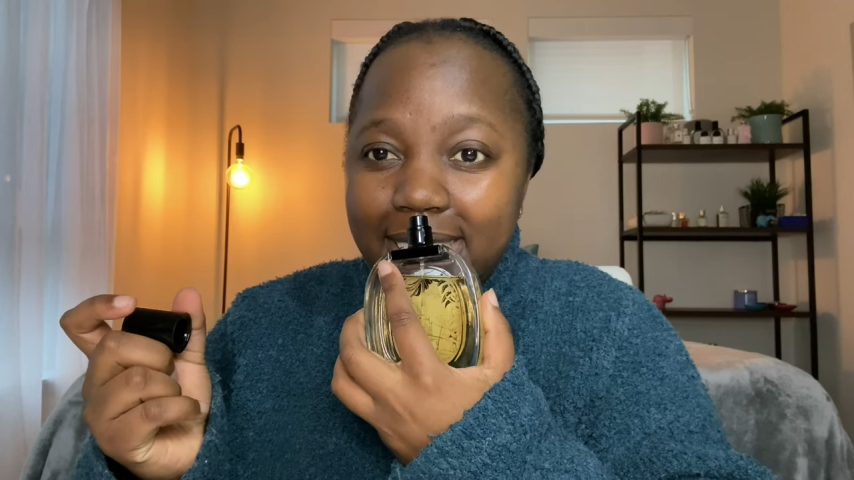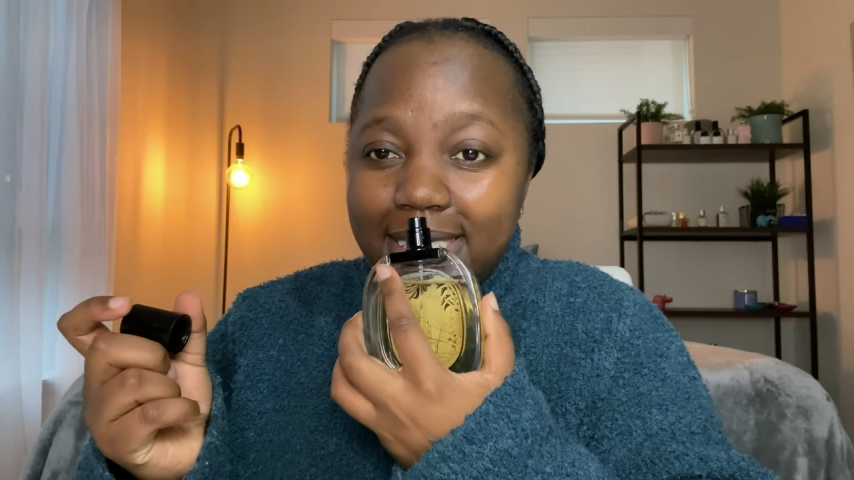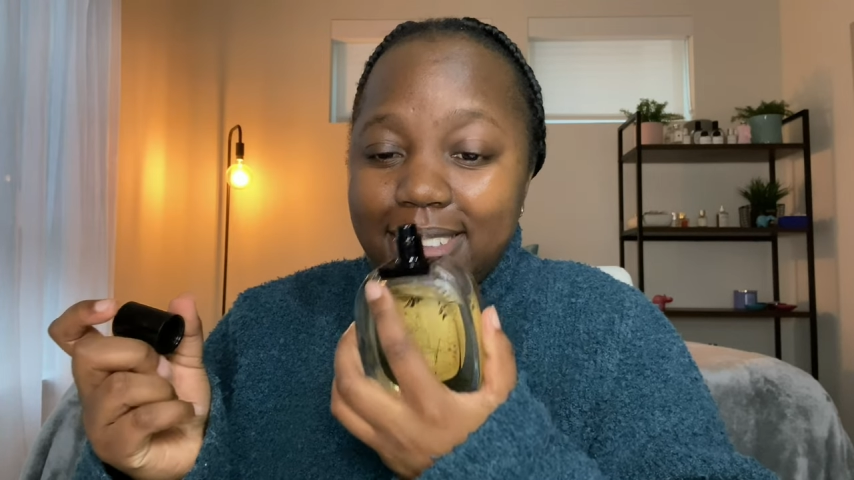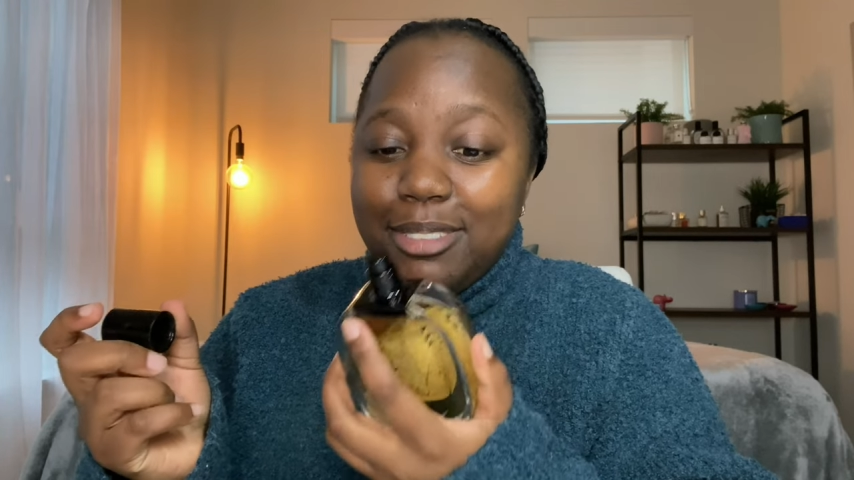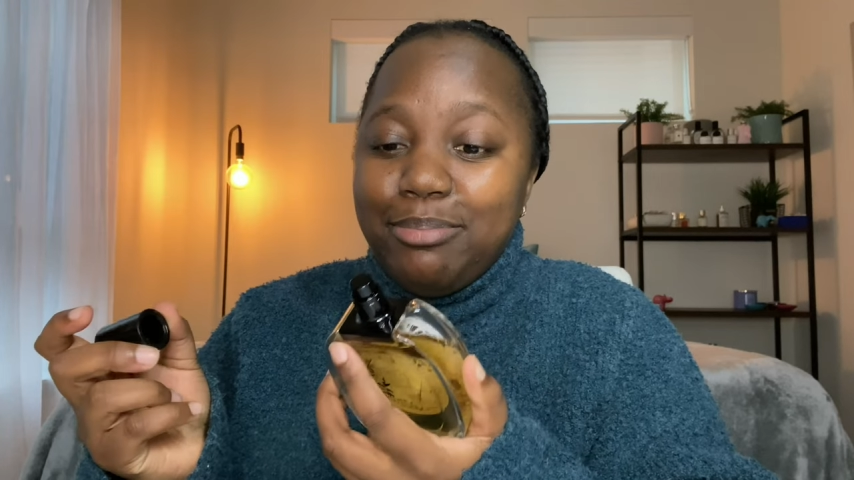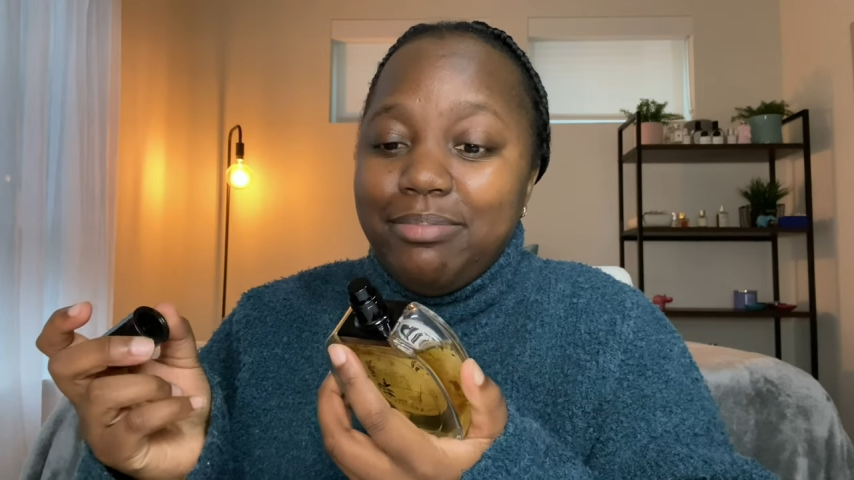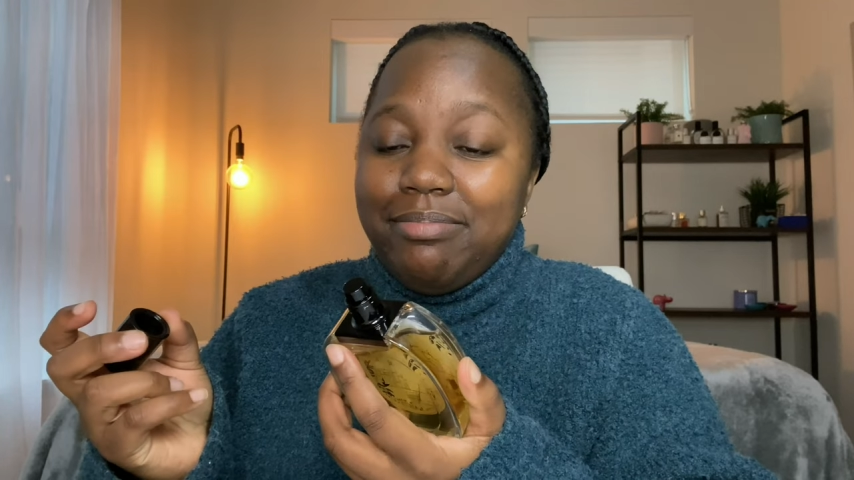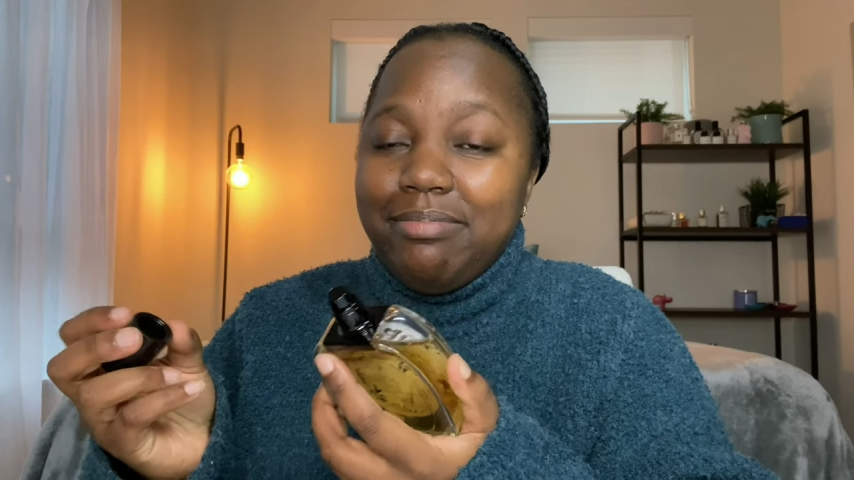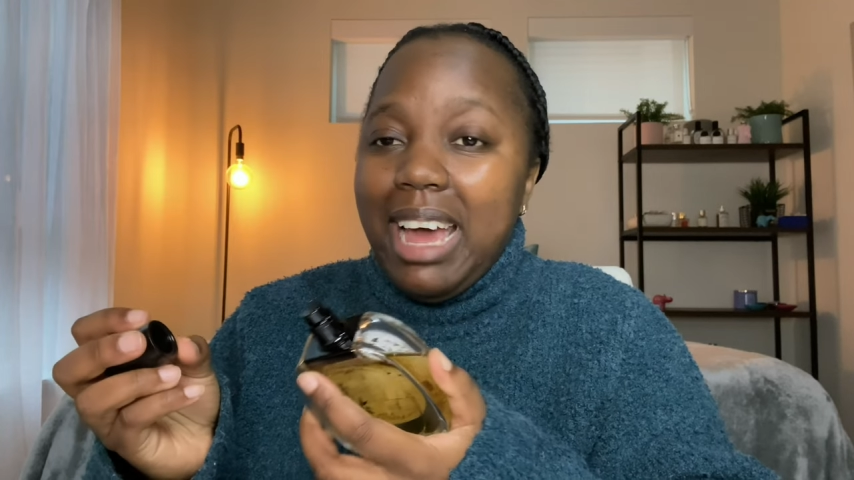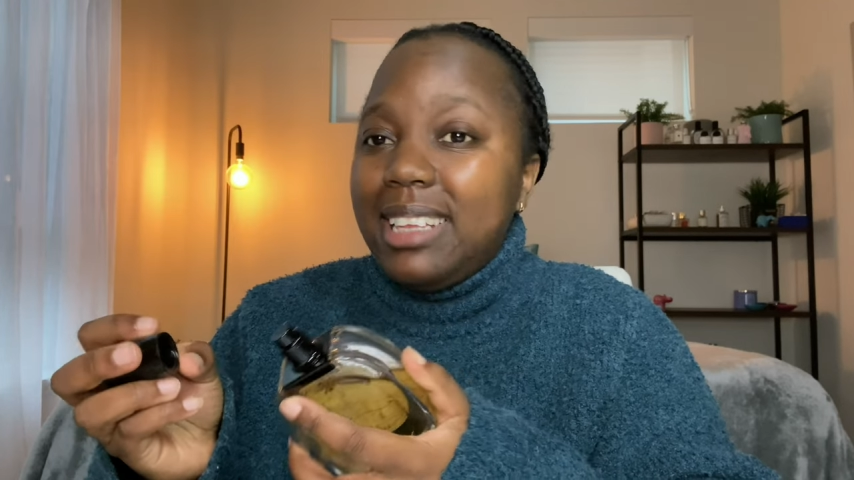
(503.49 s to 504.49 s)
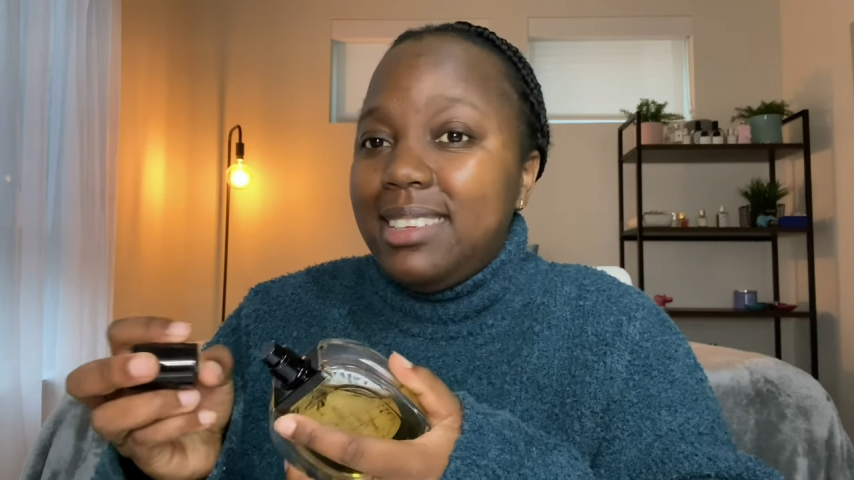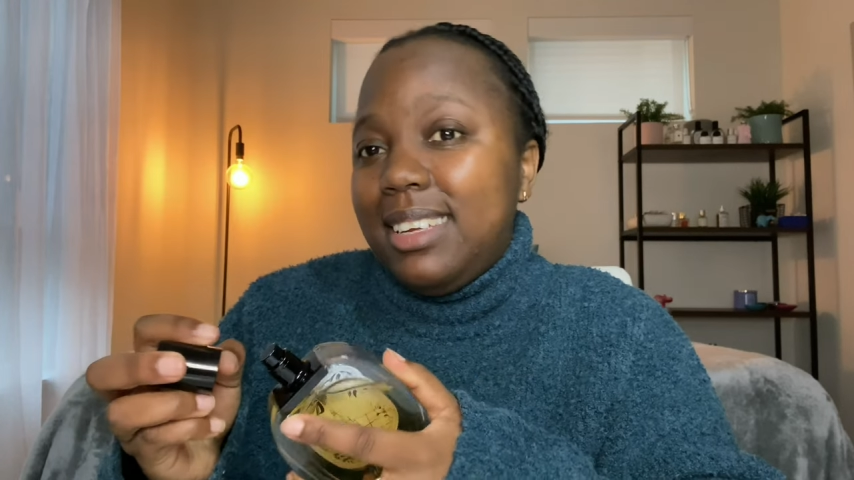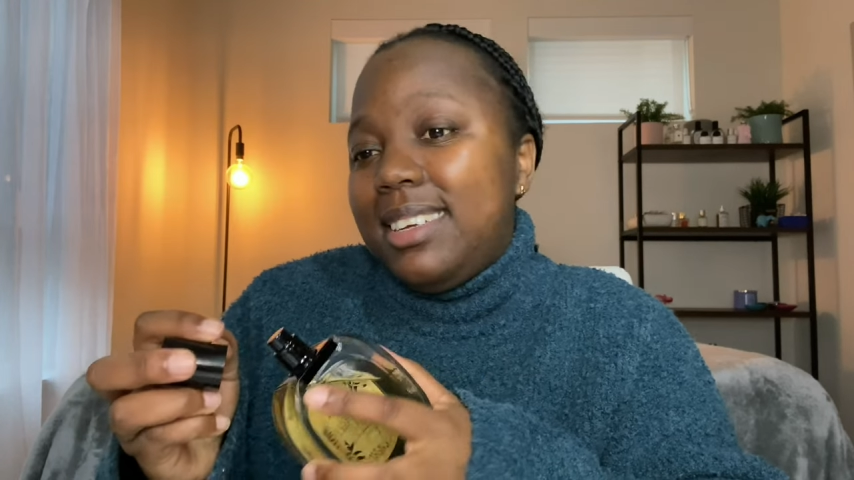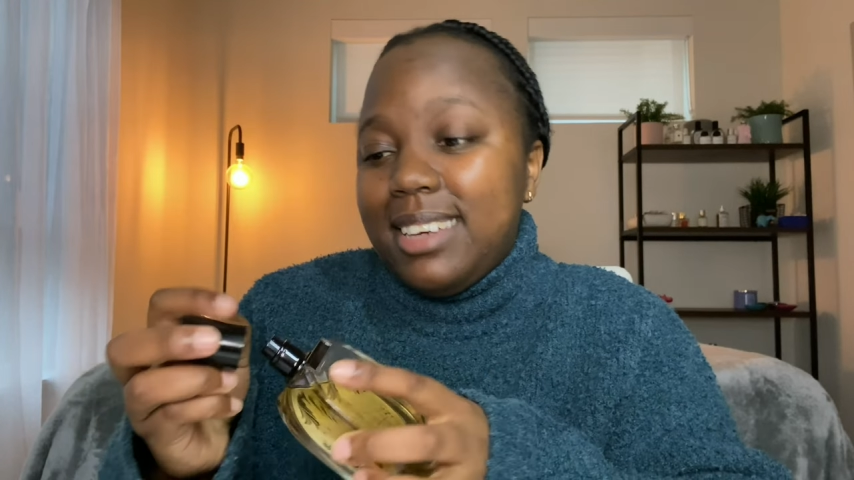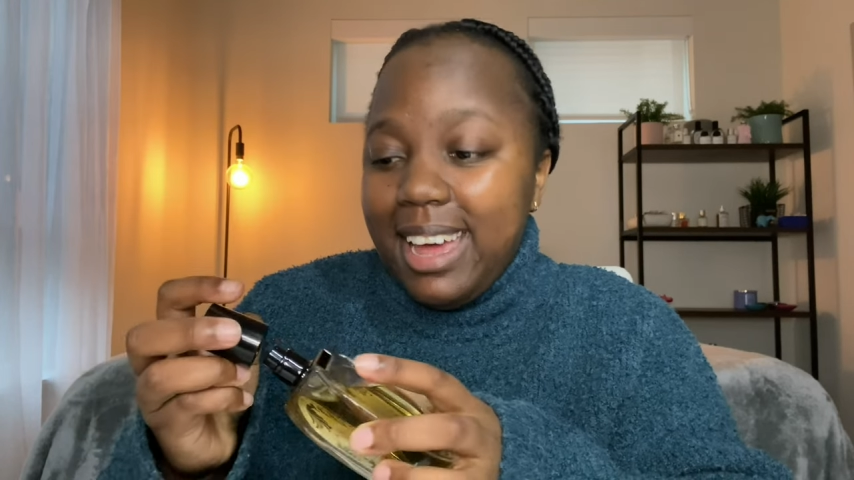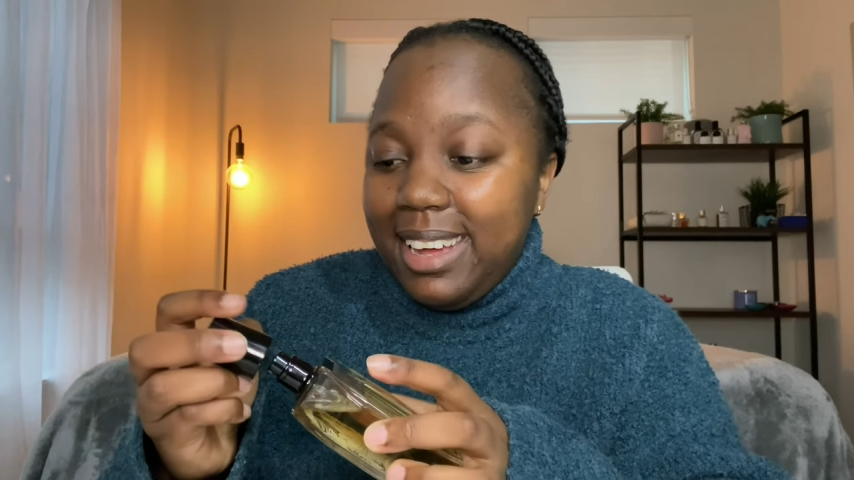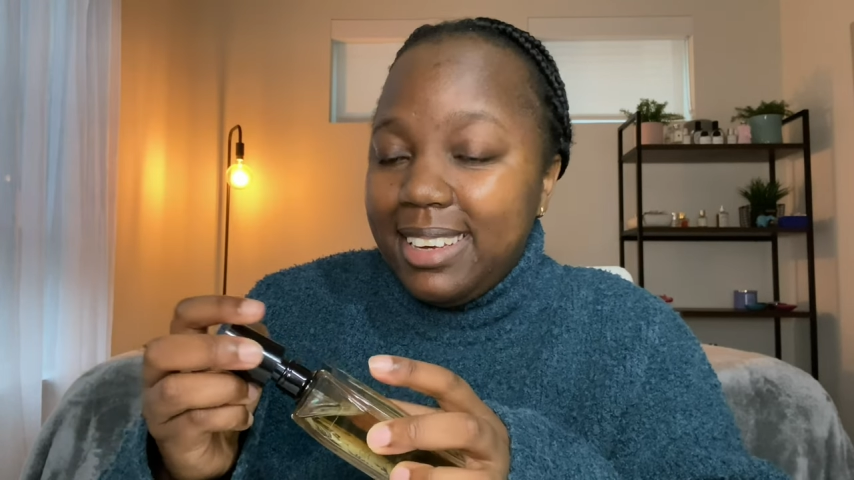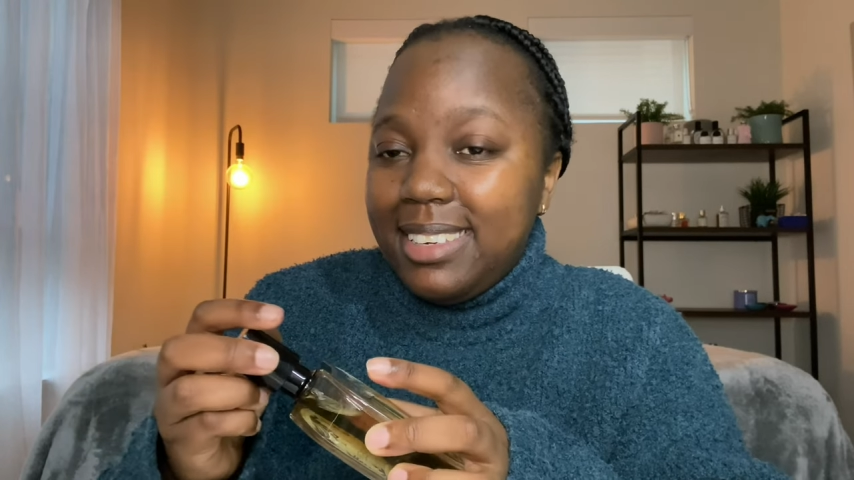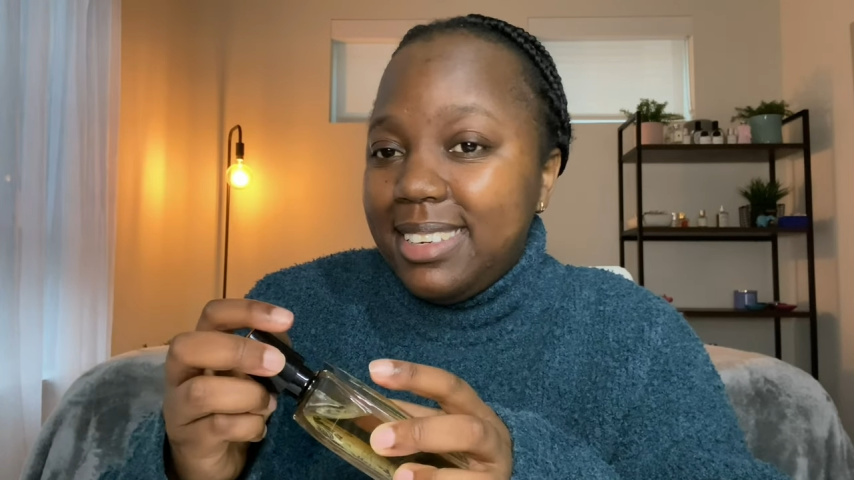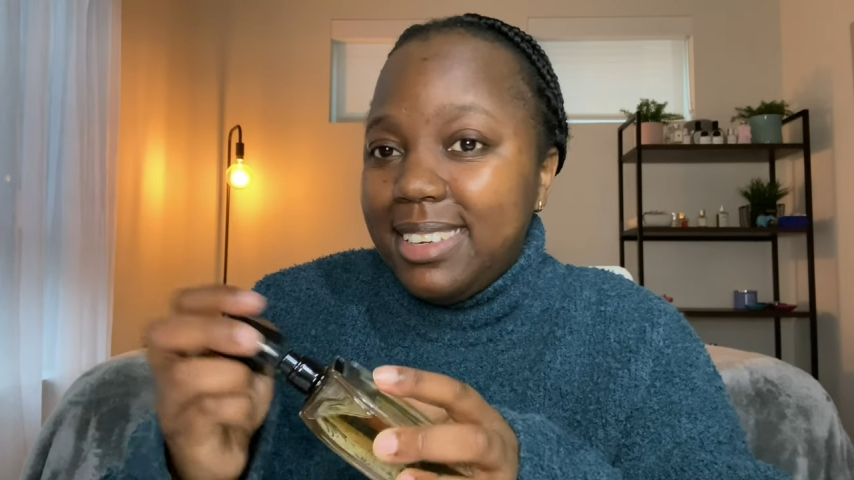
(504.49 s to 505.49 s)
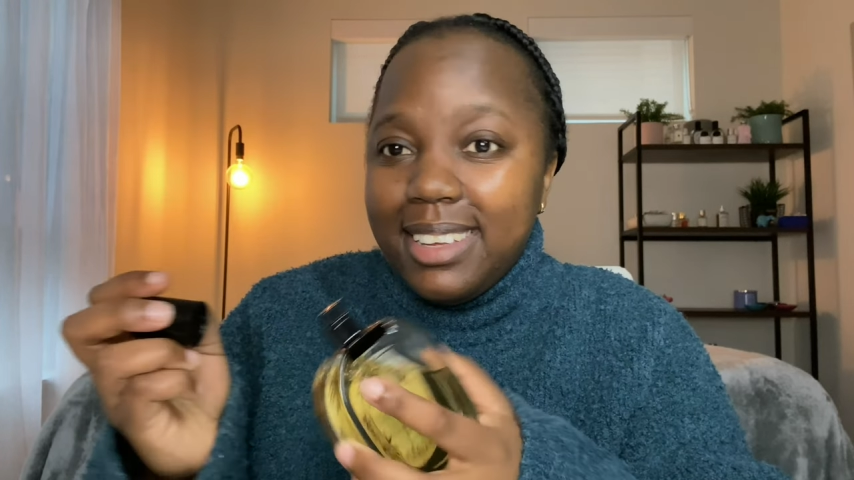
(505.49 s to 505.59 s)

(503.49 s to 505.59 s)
it, I'd say try it.